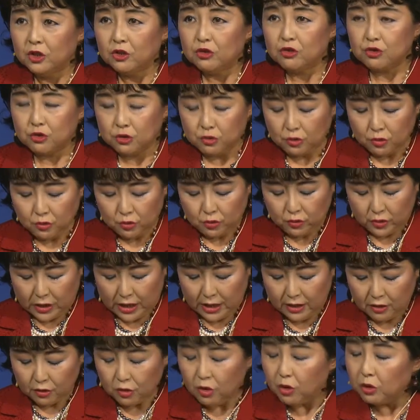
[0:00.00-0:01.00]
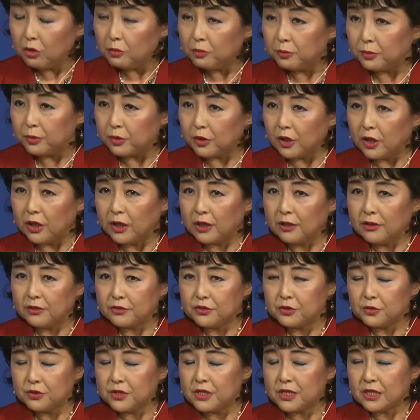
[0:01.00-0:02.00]
to cope,
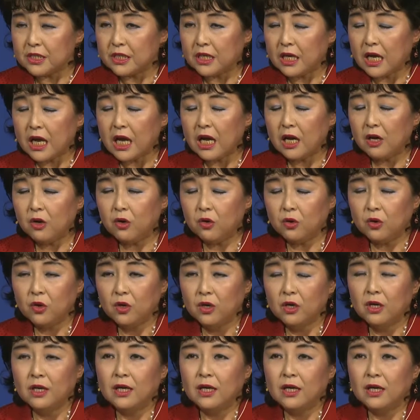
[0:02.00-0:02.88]
to see how